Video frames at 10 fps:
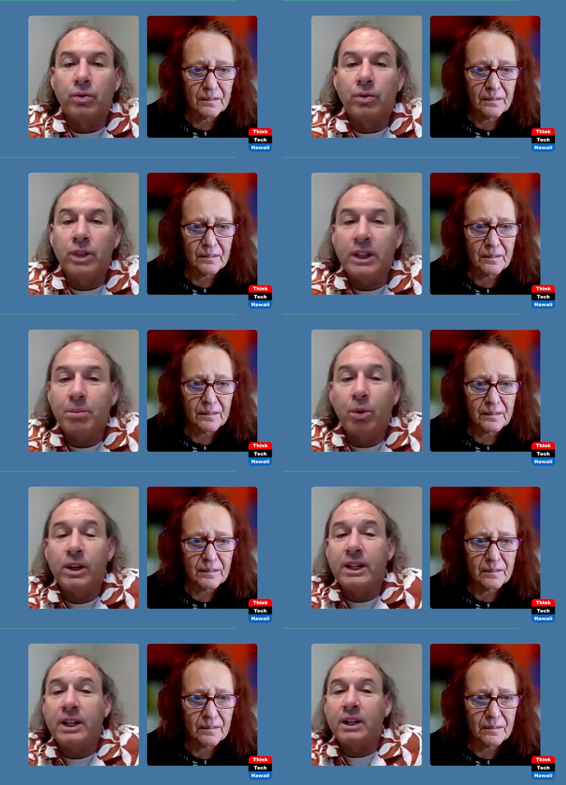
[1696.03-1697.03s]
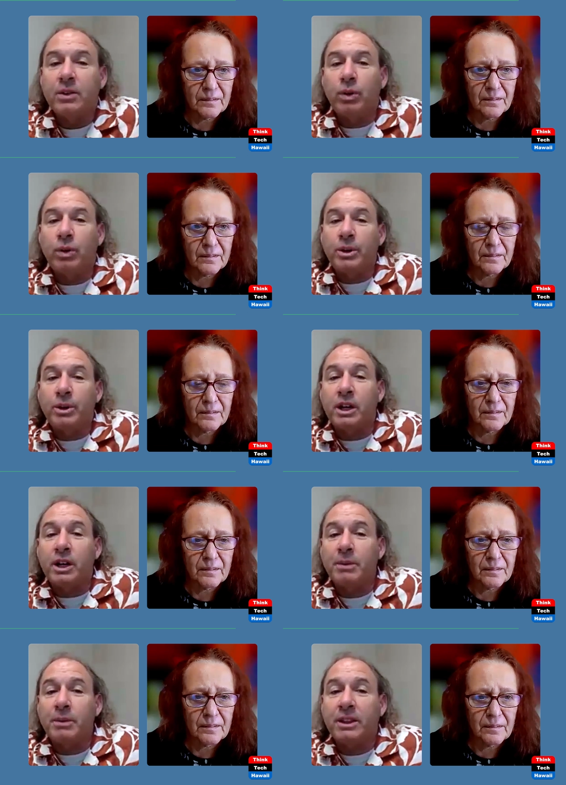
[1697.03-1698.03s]
Speaker 1: Really important. And while we're
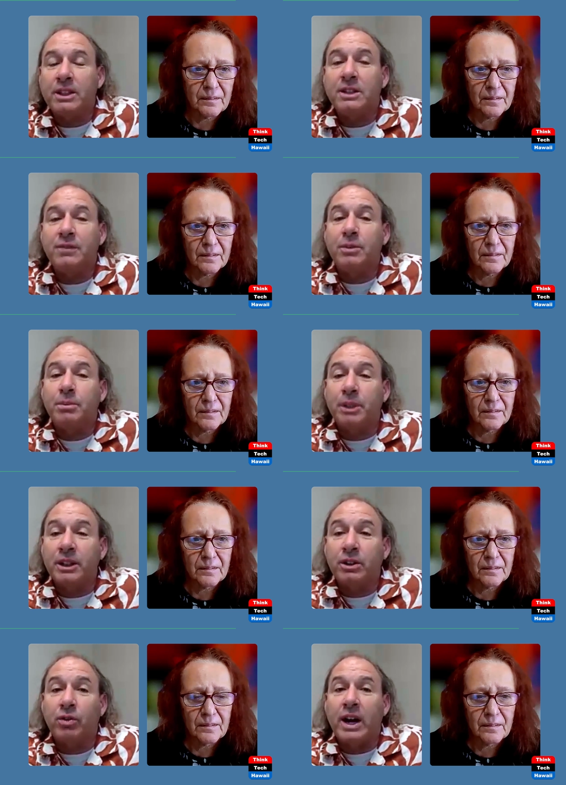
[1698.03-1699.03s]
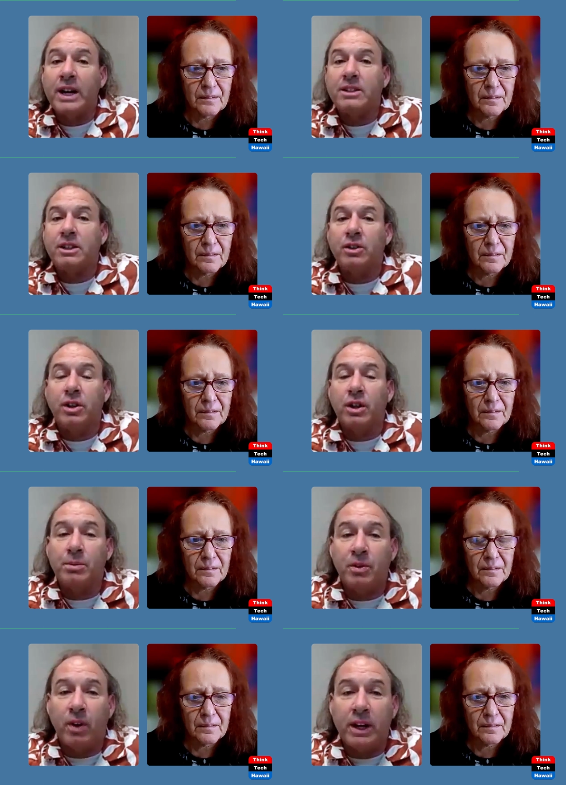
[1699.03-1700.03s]
talking about the civil and political rights under the
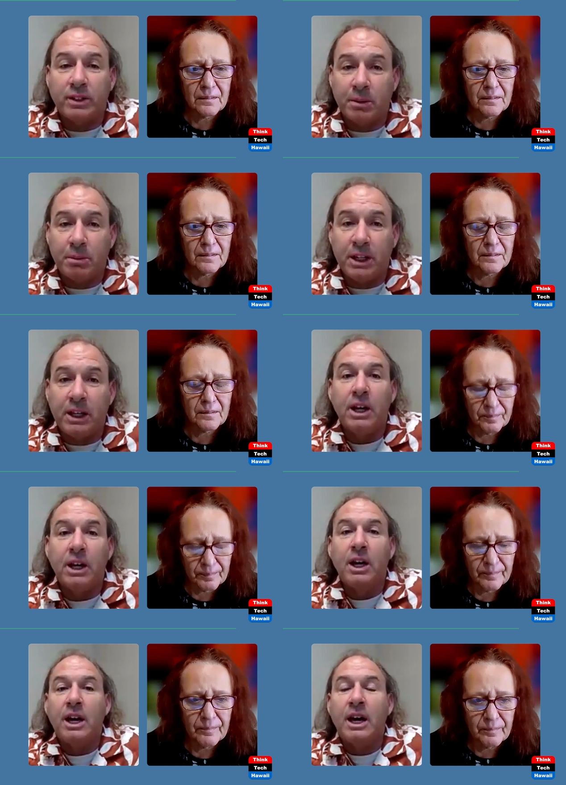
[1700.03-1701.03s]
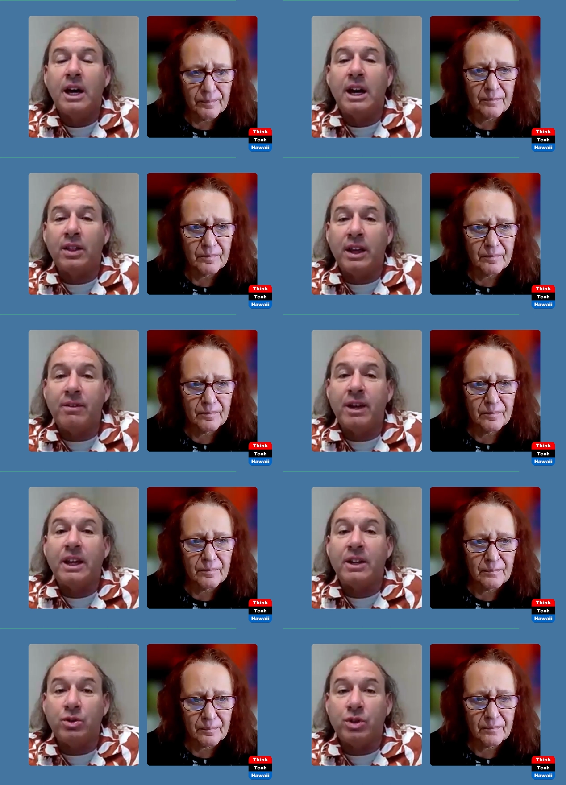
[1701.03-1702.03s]
Human Rights Committee and how they've had
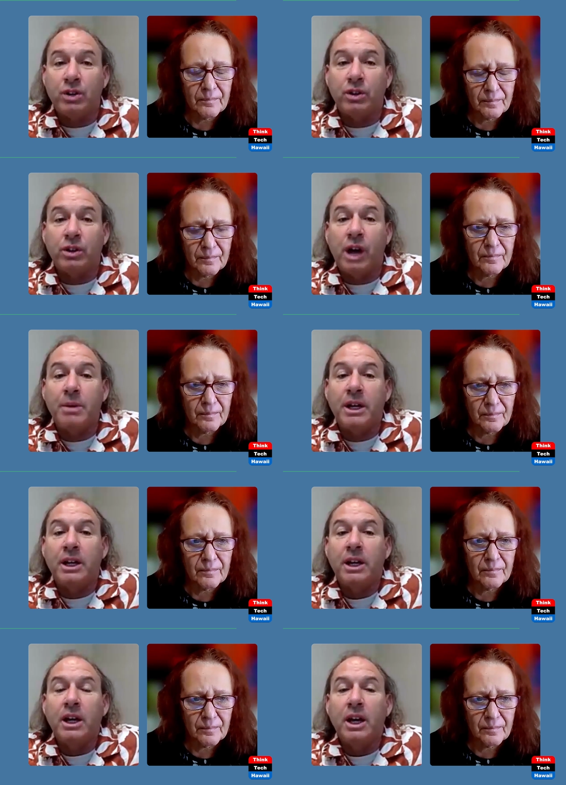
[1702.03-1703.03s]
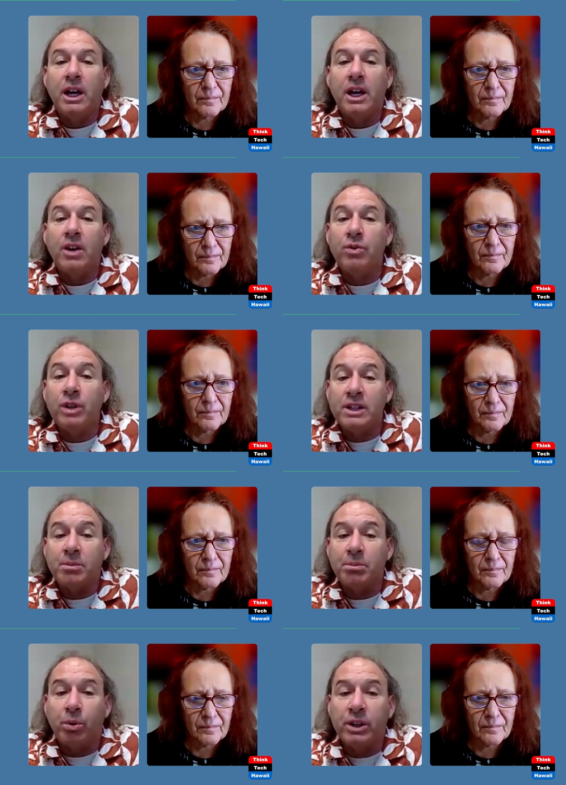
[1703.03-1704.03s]
that new general comment, it really is
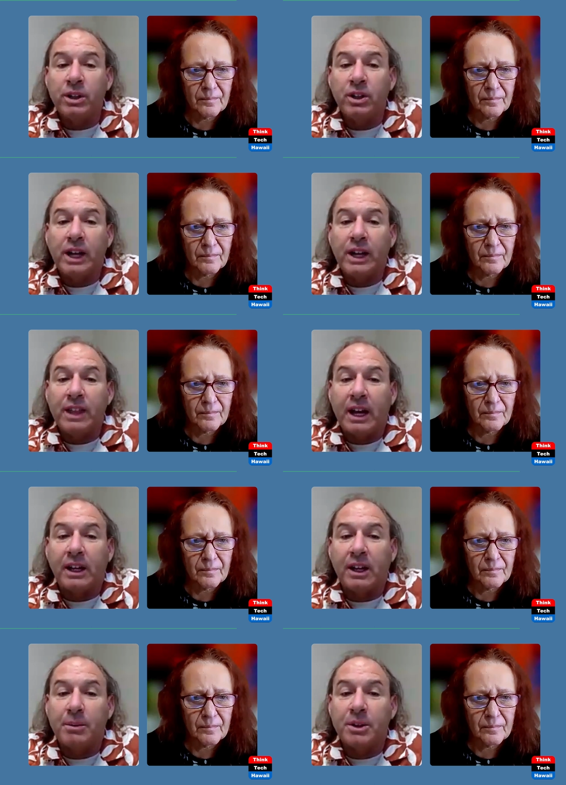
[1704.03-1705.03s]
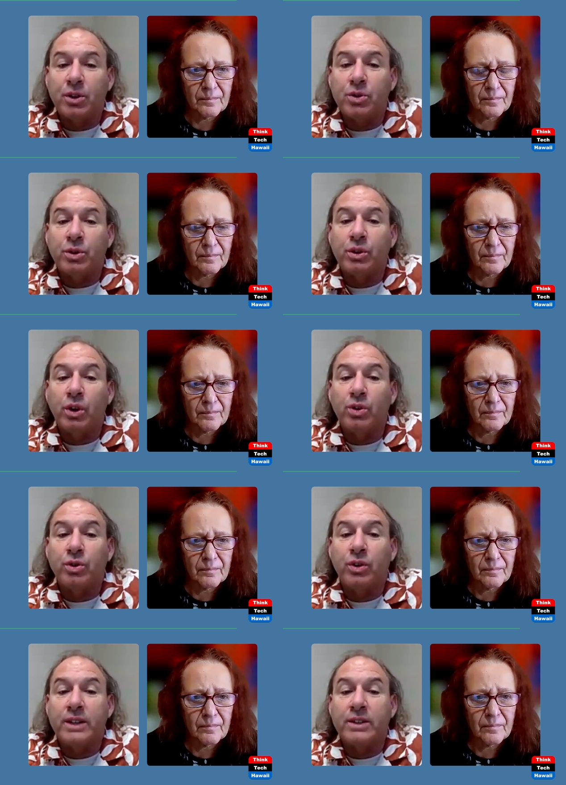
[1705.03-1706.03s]
important to look at the economic, social, and
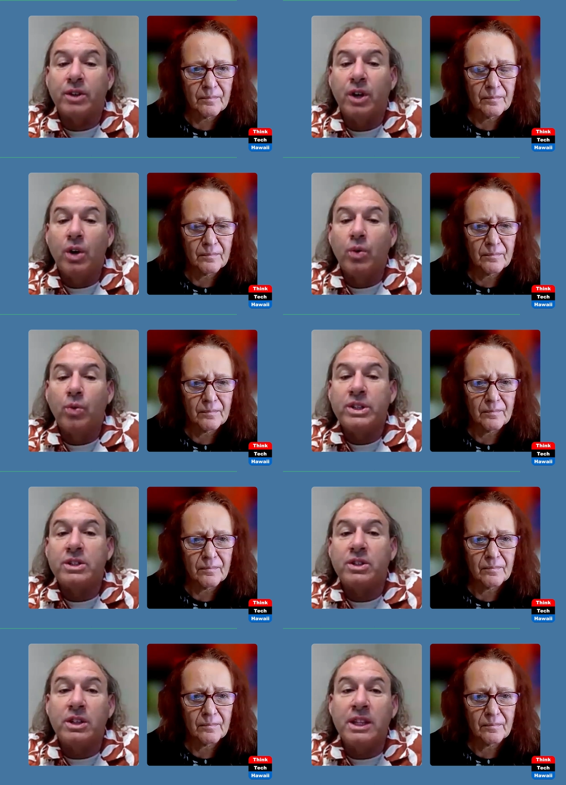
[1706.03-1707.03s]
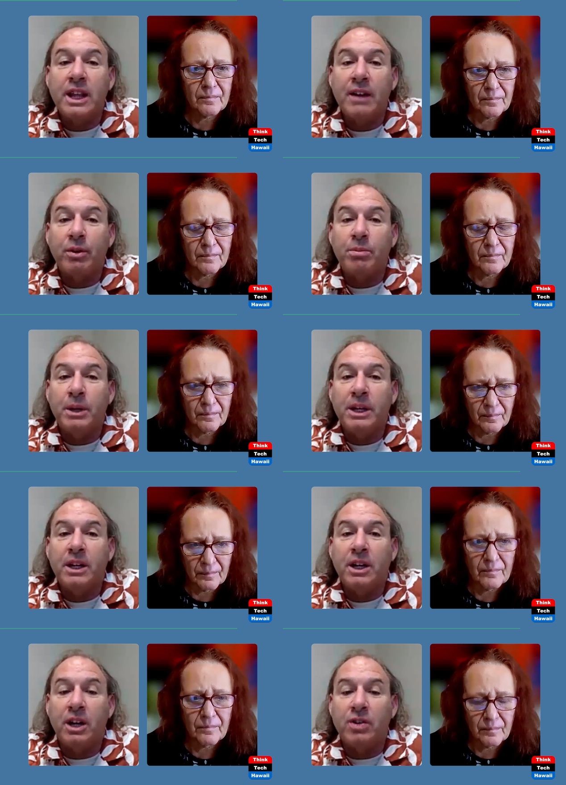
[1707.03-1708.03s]
cultural rights, which has never
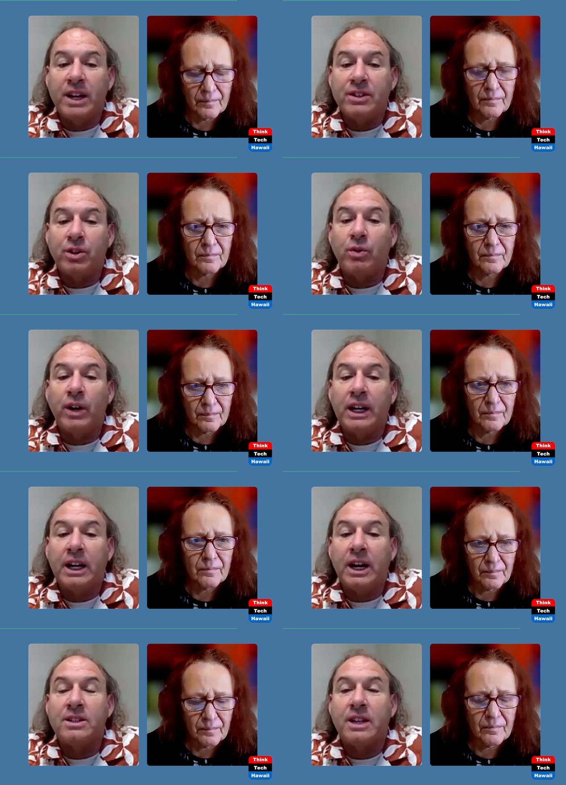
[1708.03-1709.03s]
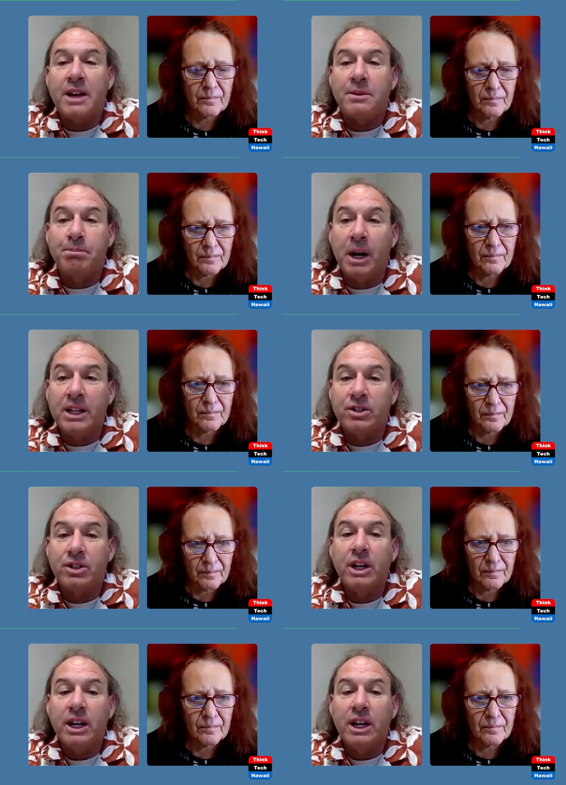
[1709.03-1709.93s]
been addressed or recognized as much